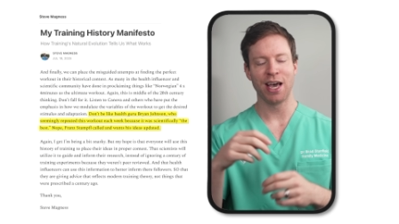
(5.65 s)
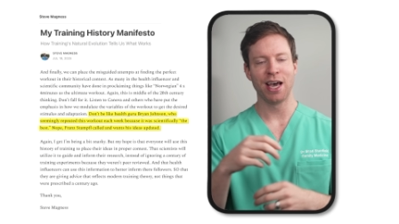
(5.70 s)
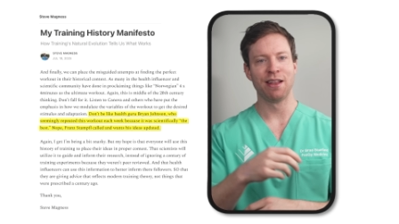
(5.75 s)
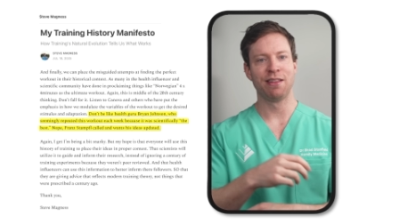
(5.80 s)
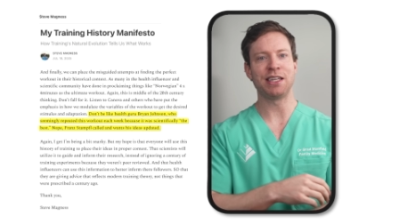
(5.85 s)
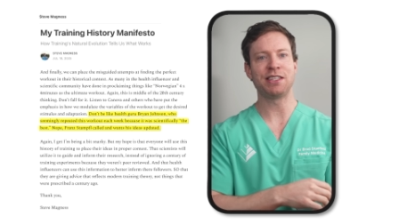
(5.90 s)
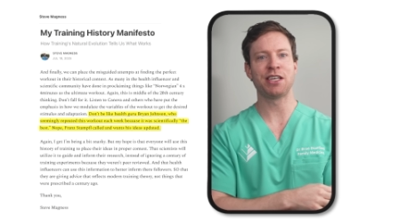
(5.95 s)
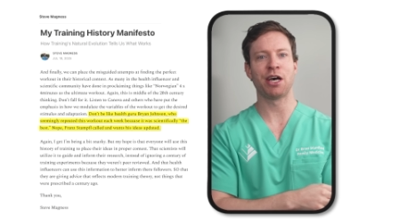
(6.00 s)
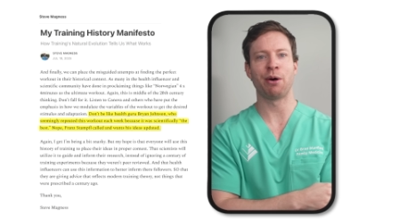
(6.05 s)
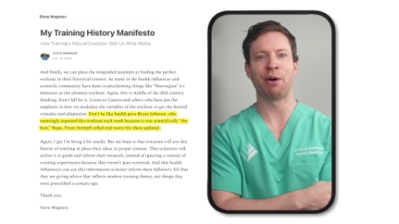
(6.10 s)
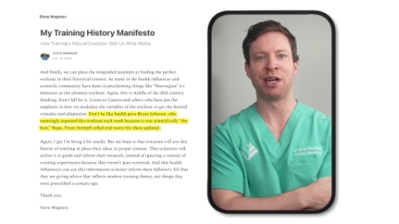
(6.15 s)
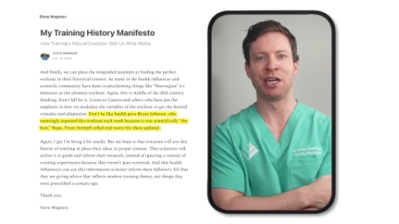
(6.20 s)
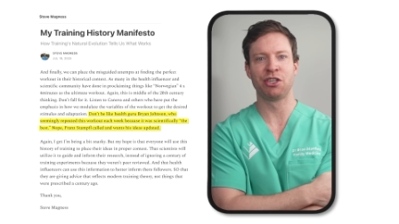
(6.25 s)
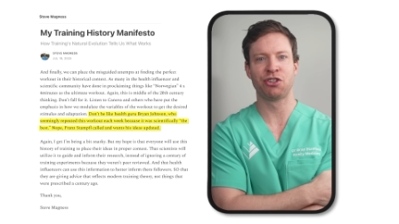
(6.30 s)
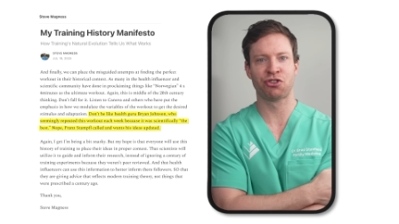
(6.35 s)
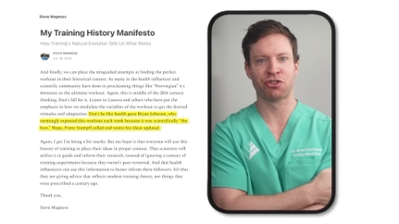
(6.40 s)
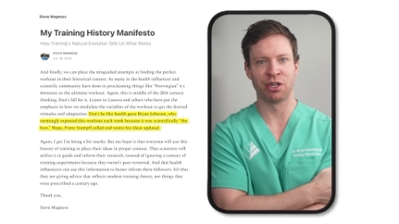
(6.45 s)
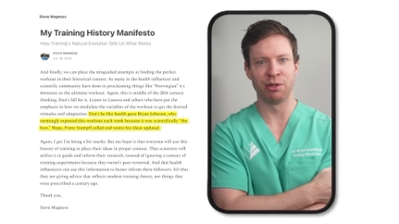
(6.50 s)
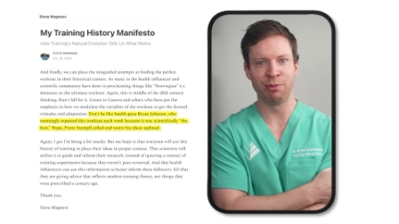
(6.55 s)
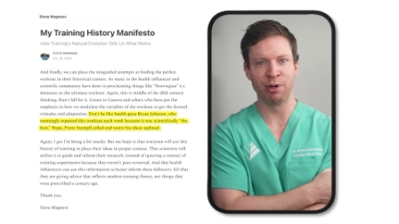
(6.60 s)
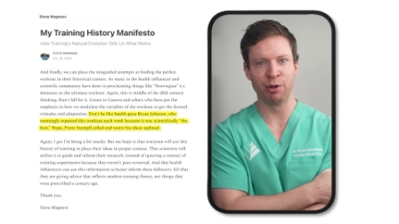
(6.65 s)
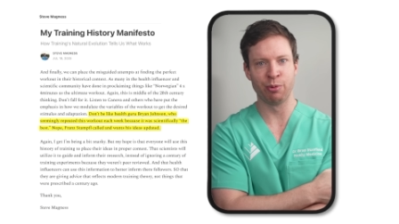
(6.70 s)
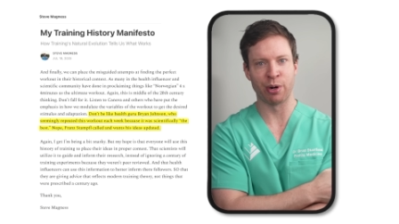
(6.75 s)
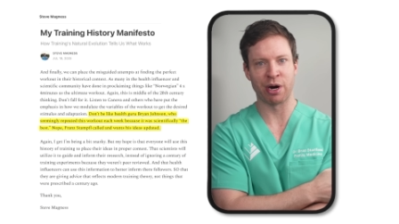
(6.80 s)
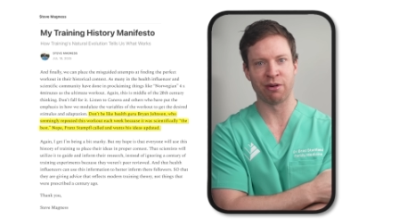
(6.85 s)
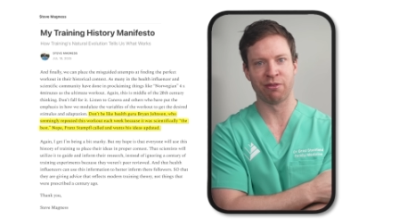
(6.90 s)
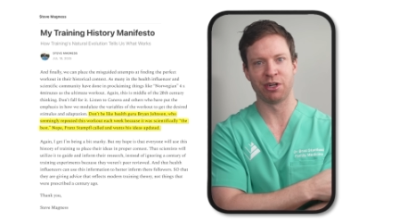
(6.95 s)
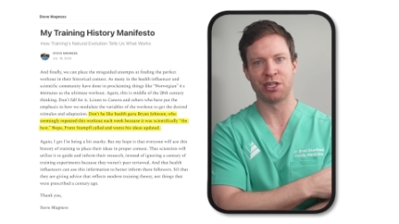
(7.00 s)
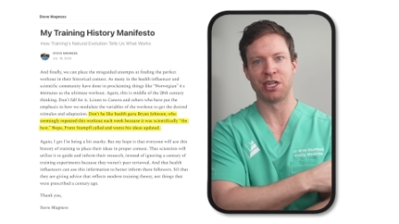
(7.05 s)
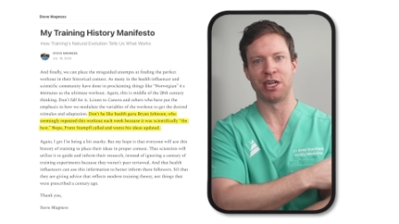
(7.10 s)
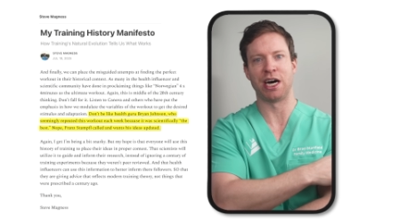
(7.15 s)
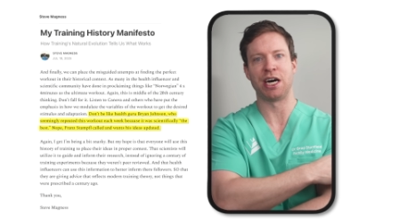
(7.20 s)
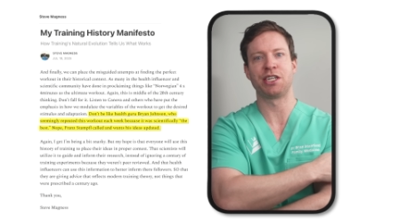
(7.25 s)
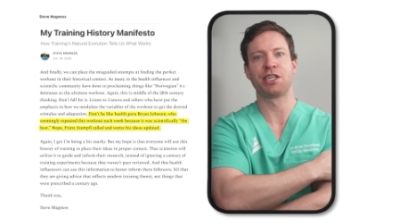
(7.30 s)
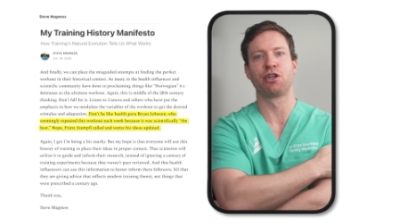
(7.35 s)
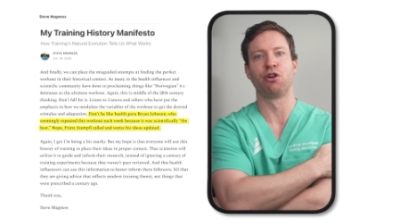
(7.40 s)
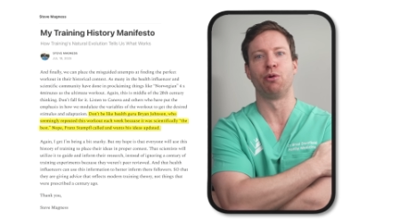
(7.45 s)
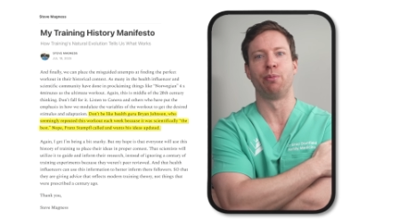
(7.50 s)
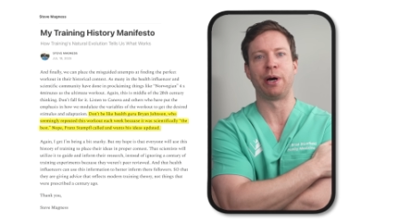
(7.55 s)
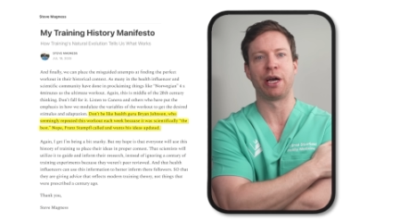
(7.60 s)
That's how an extremely well written
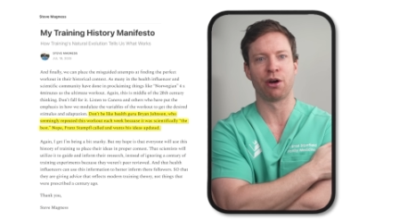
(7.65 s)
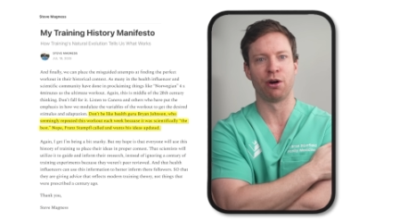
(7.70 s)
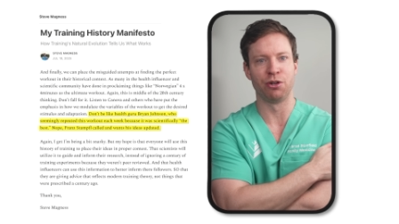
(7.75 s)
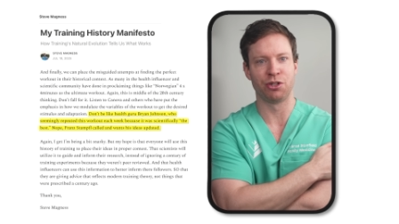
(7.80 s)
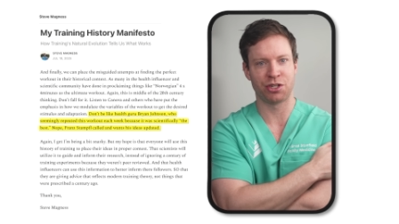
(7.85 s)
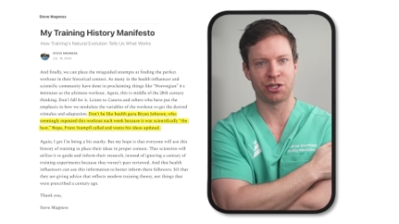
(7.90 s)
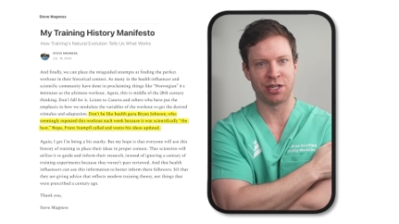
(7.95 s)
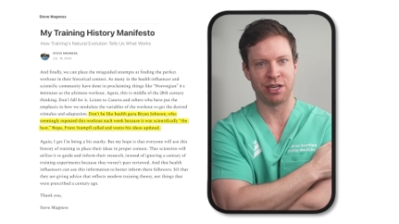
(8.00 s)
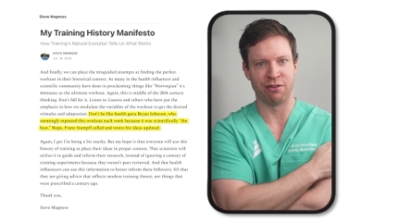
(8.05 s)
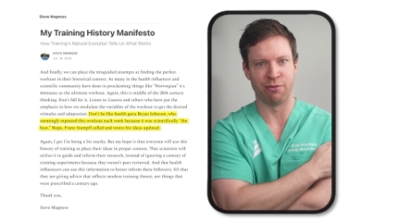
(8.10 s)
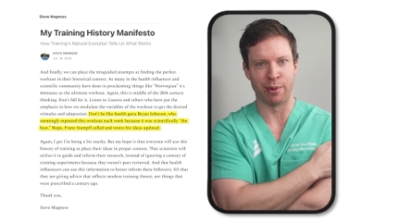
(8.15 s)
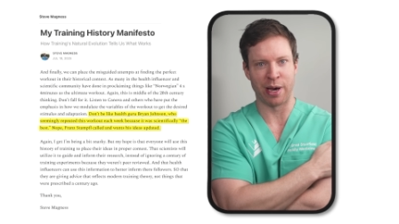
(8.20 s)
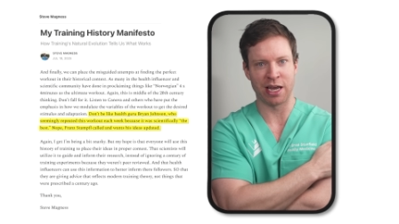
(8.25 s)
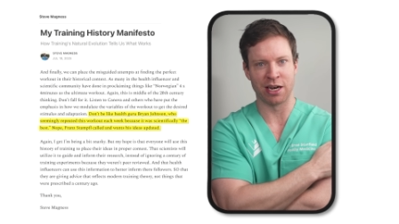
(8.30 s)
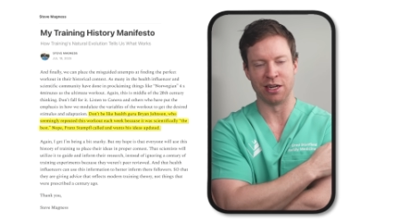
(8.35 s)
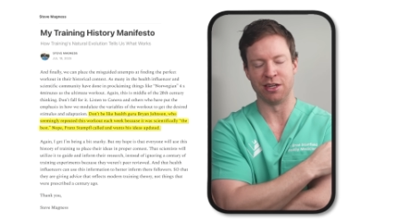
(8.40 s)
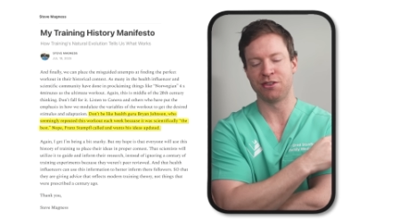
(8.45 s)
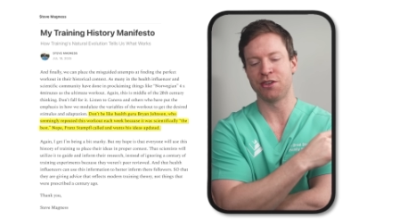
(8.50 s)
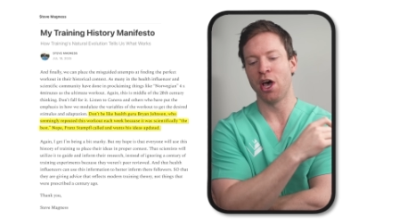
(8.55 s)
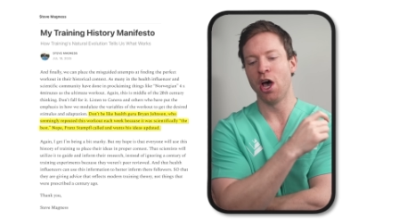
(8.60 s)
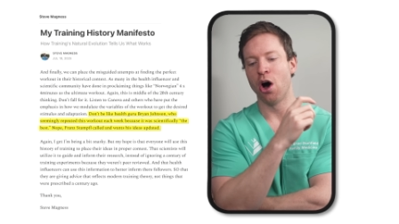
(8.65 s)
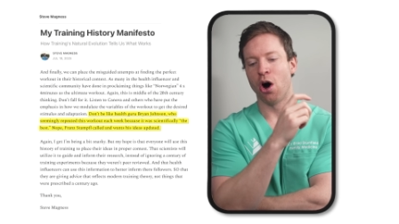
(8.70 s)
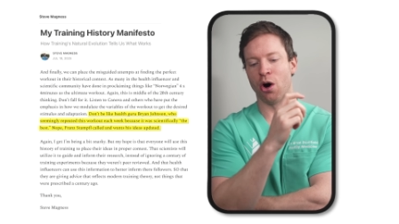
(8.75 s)
article by coach Steve Magness